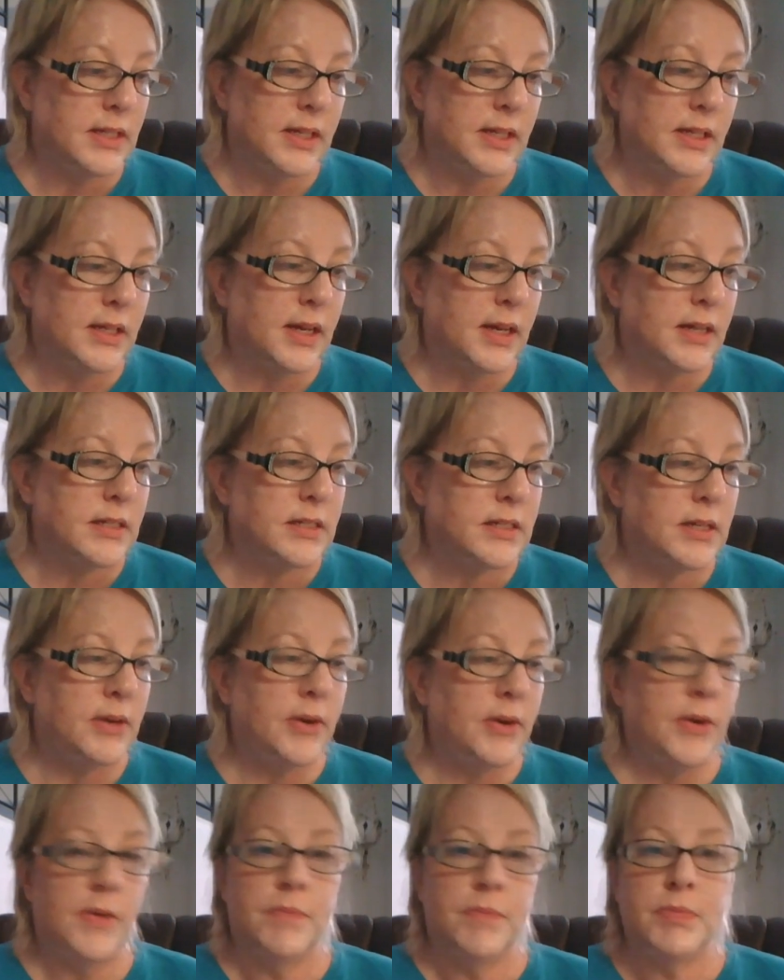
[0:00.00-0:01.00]
seen it yet.
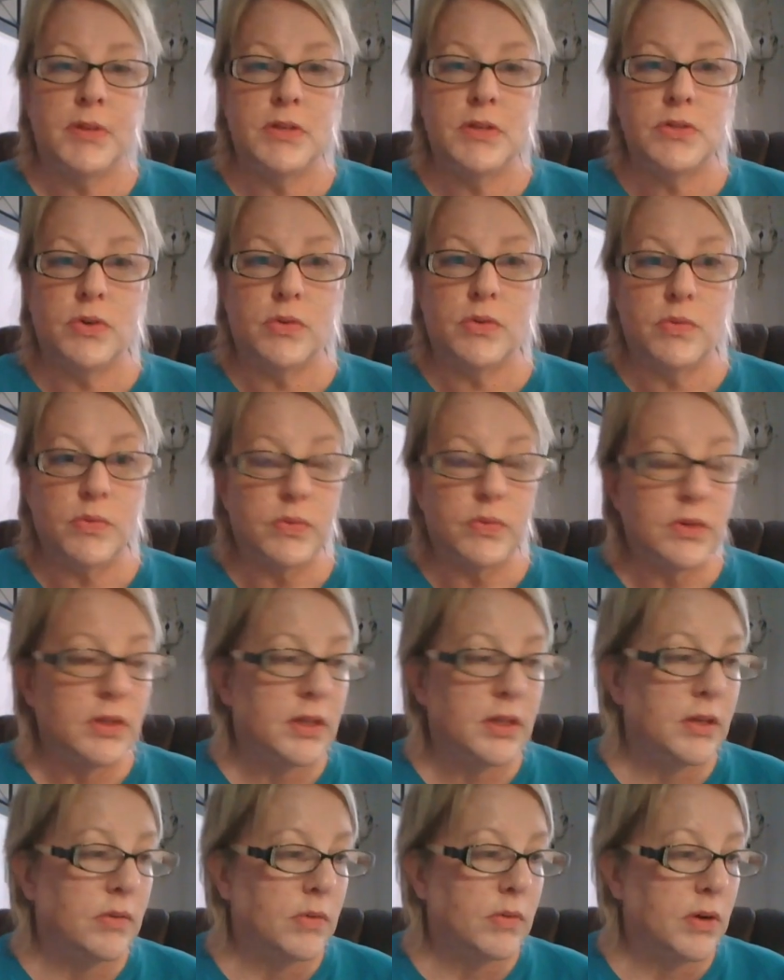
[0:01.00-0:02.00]
So it
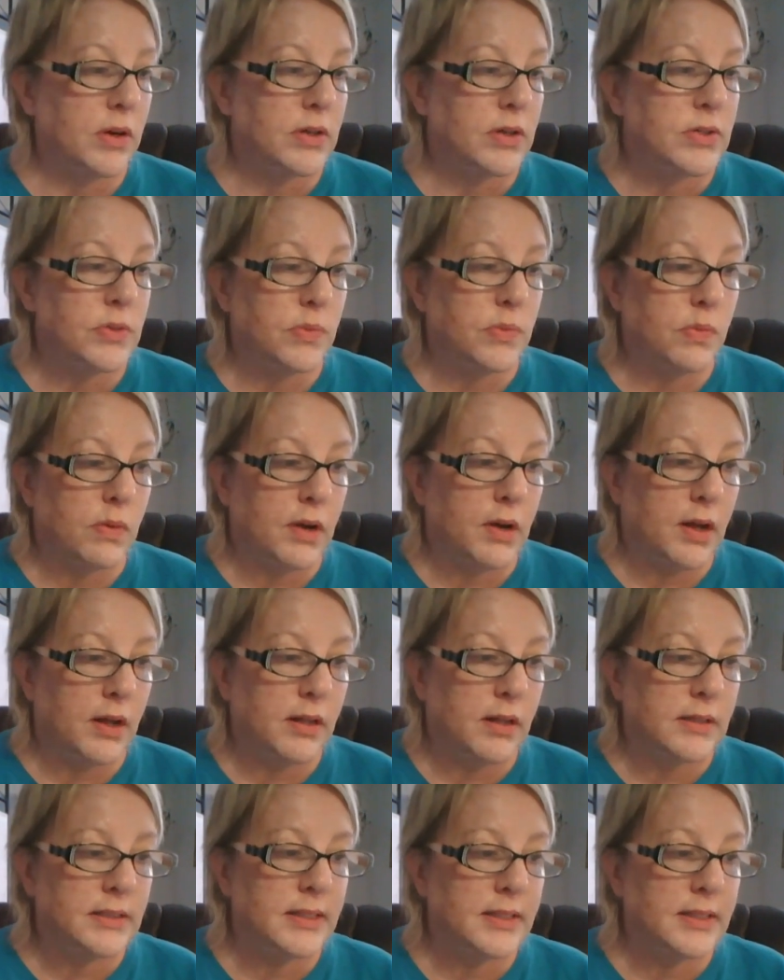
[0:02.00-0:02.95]
really works well.